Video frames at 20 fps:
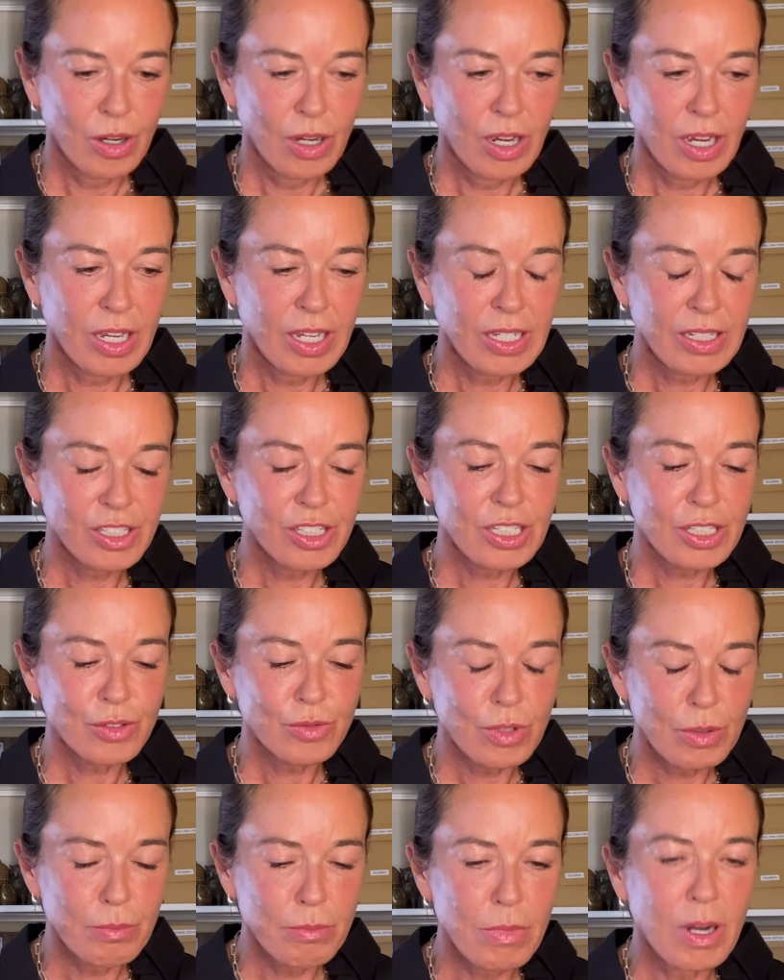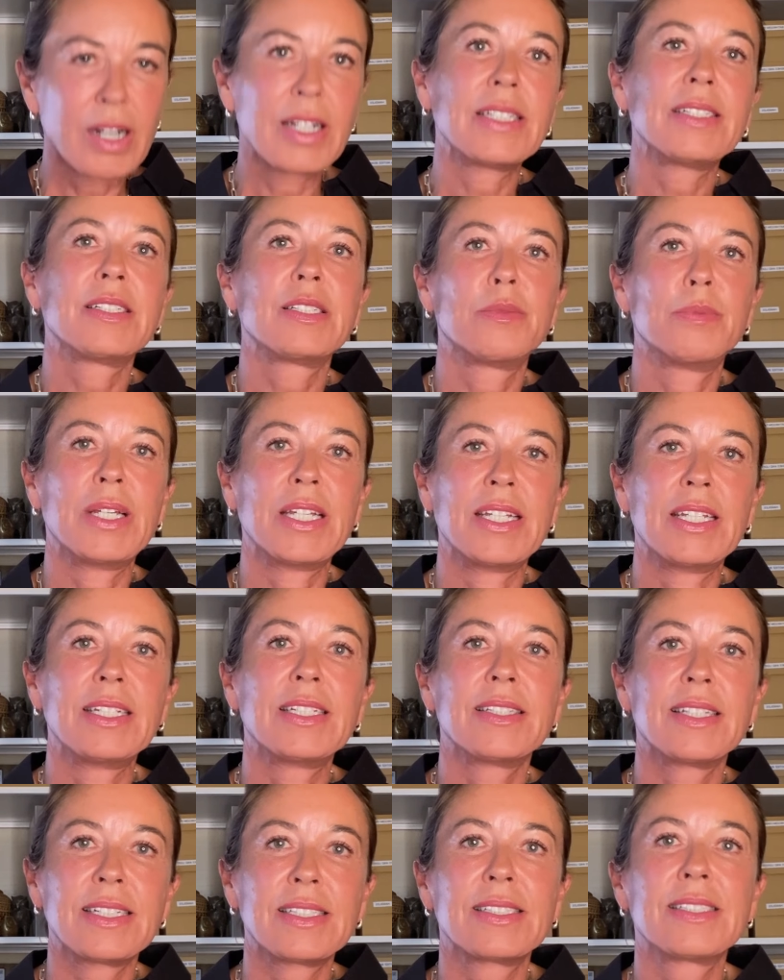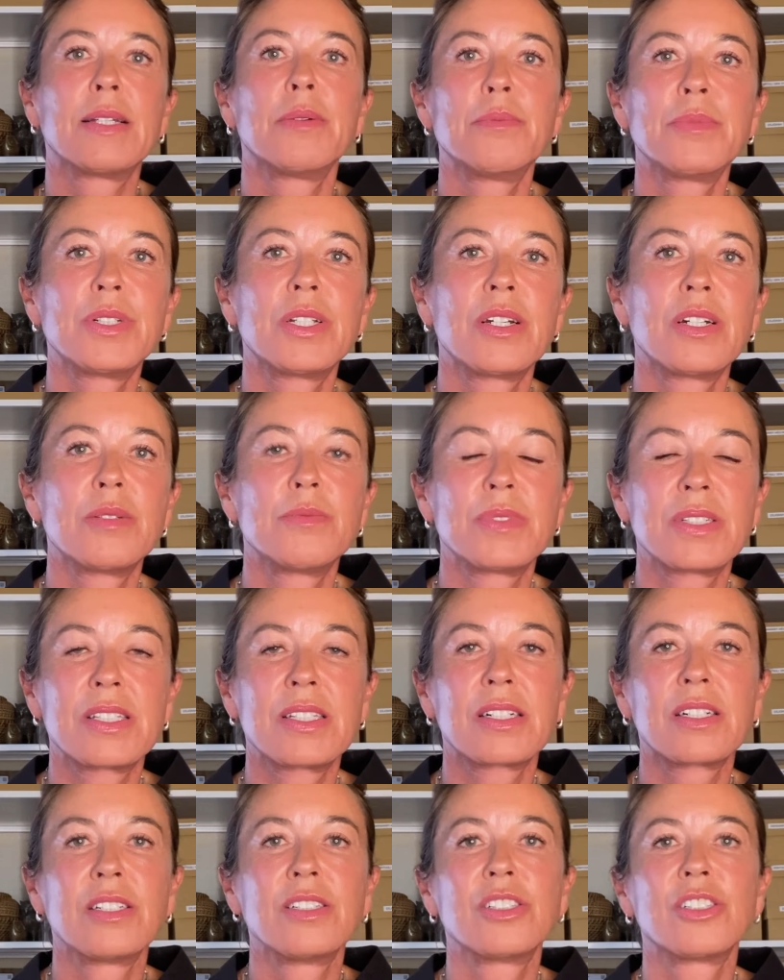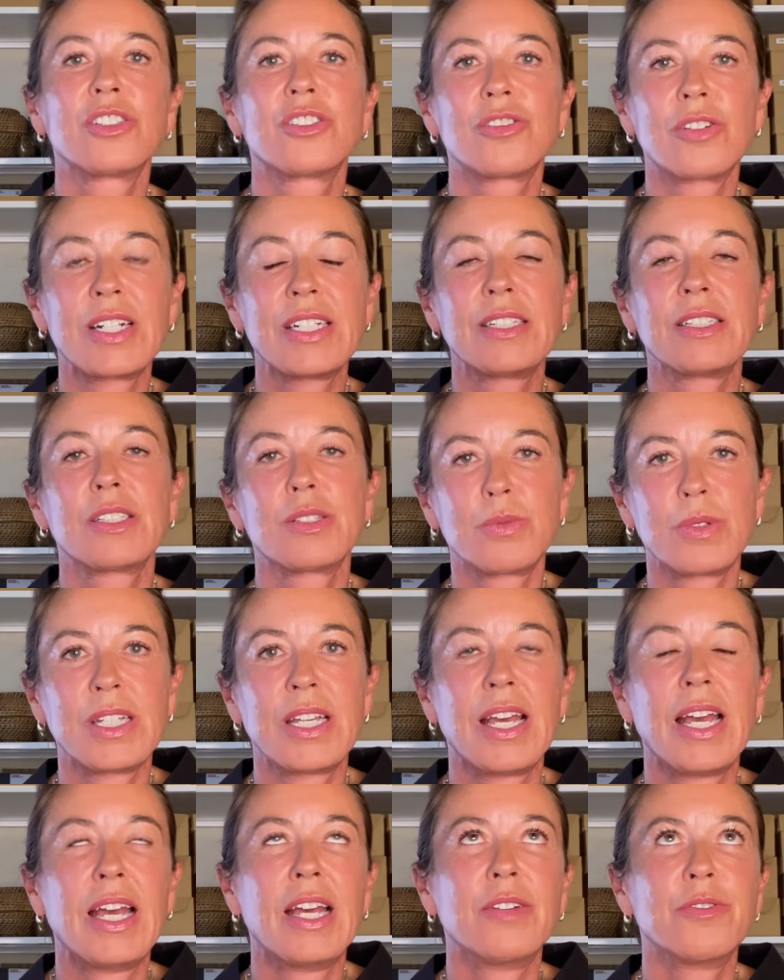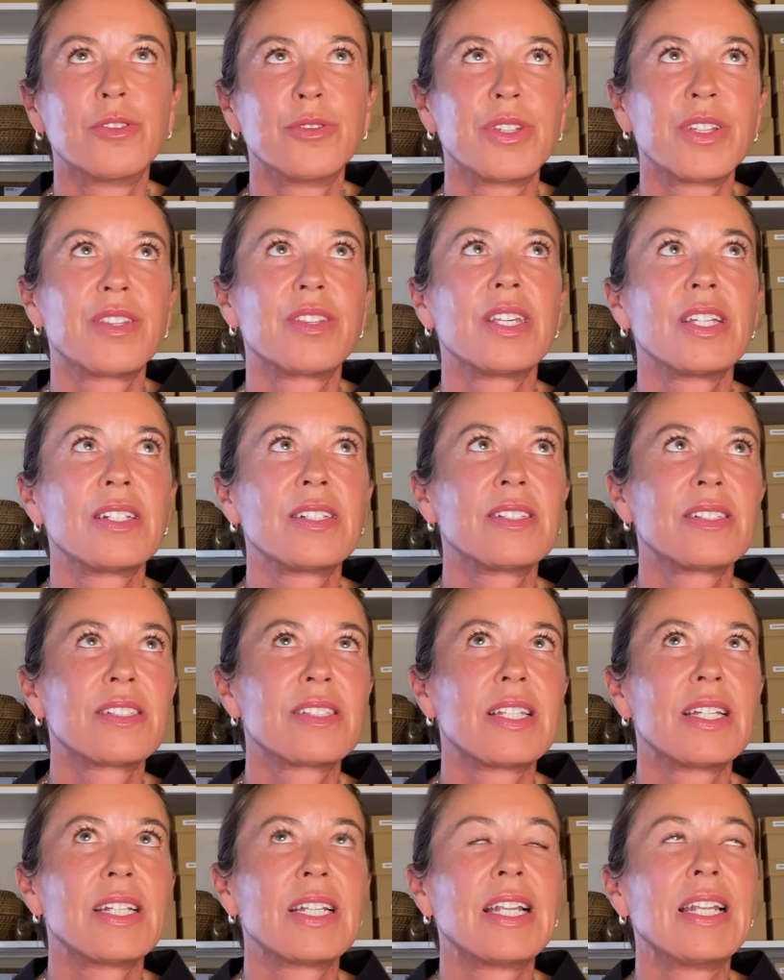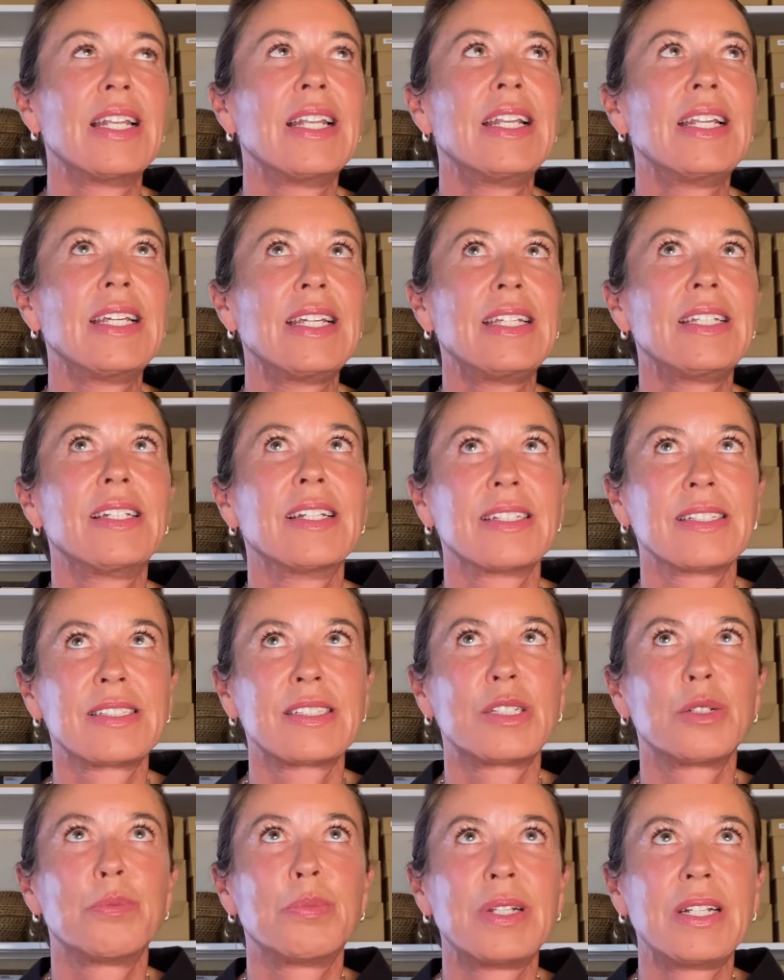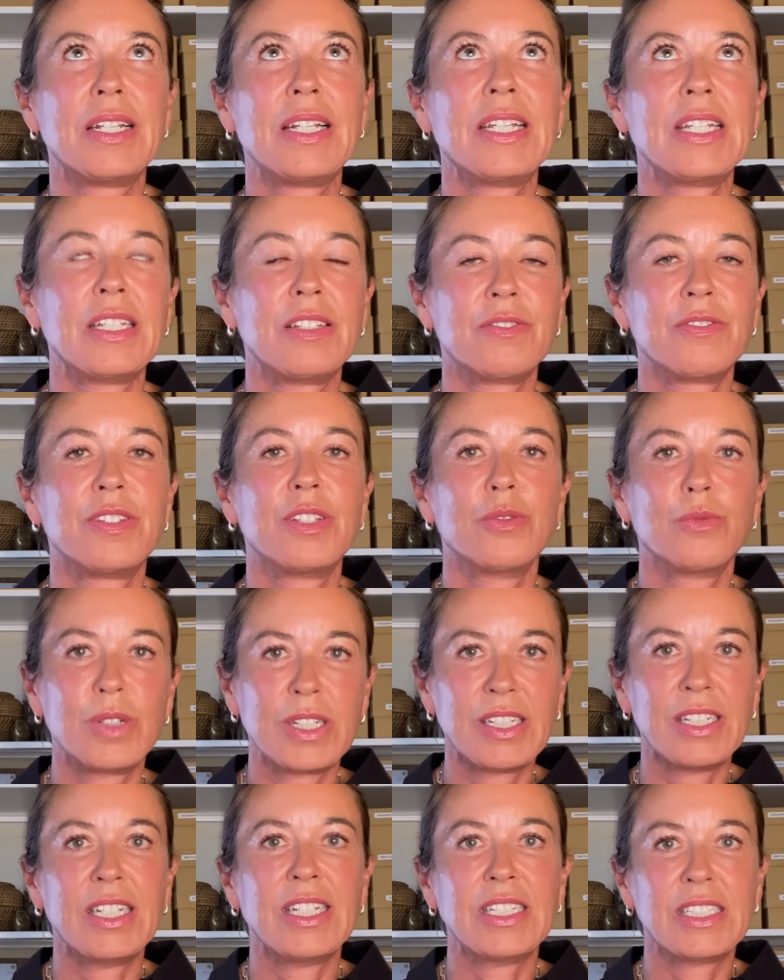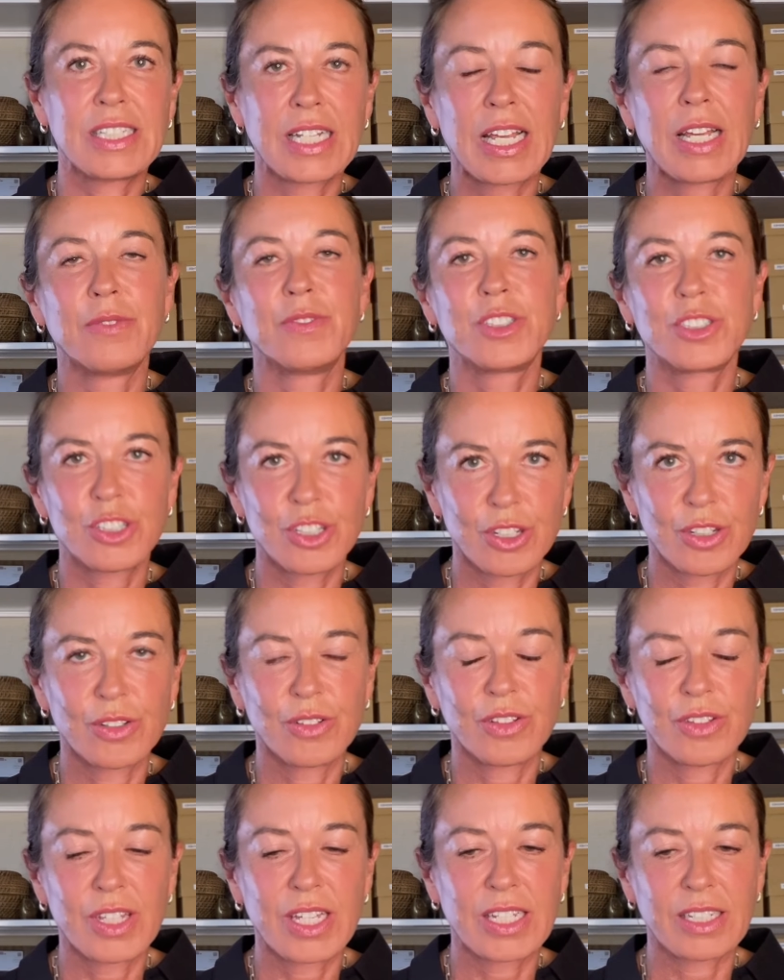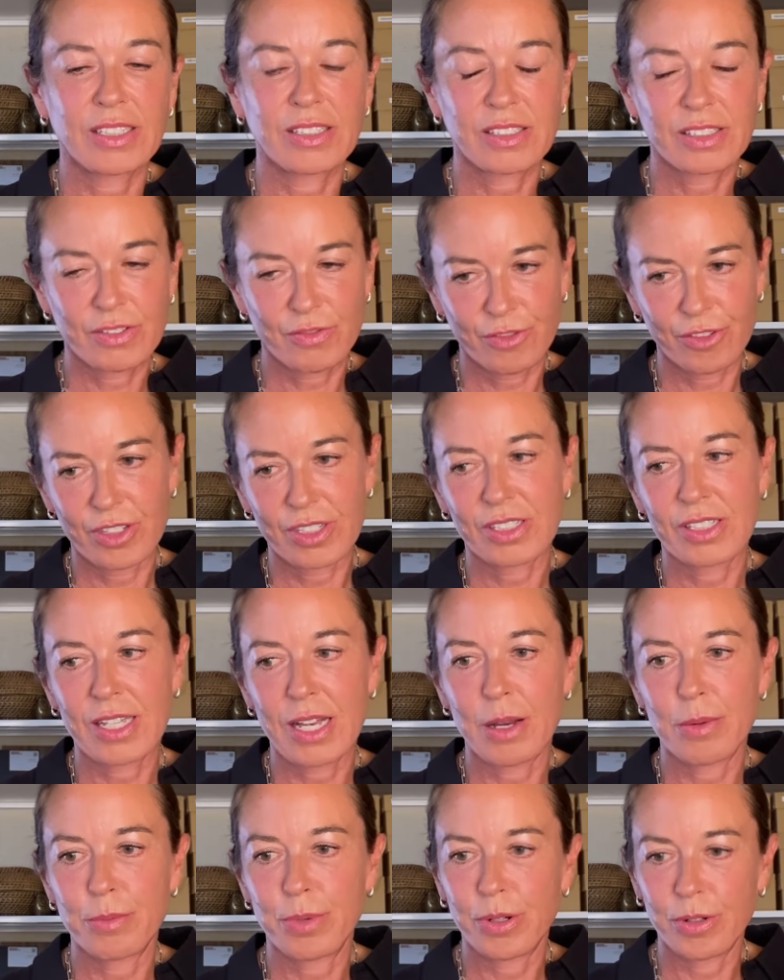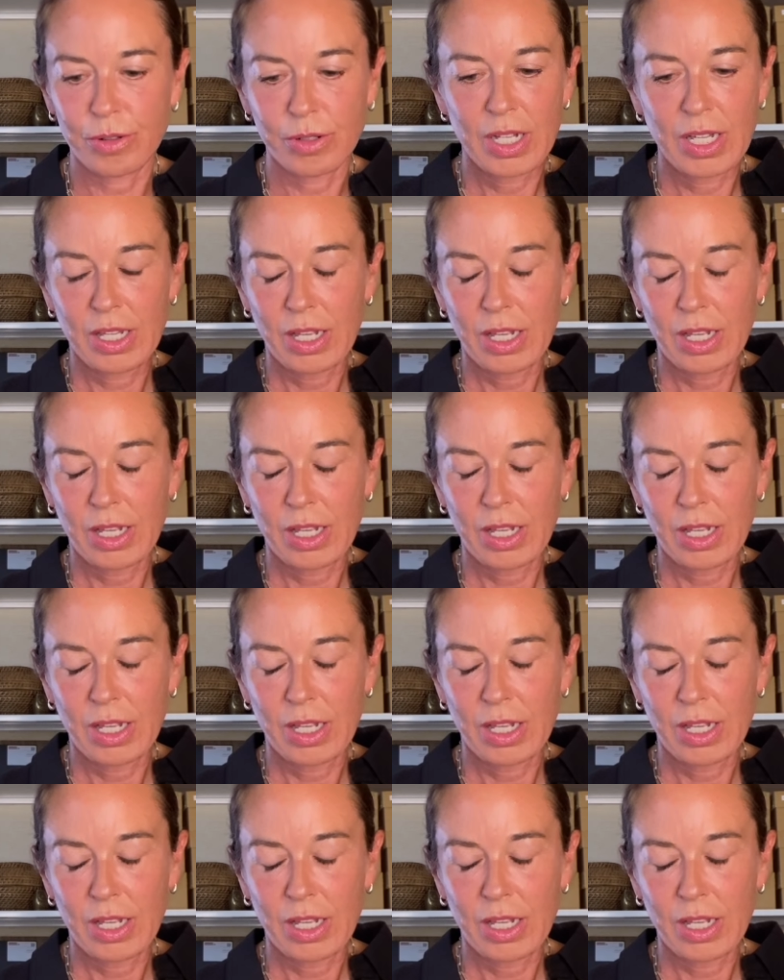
it just reminds me that sometimes the constraints we have, or the things that lead us to believe that we need to have certain things, for example,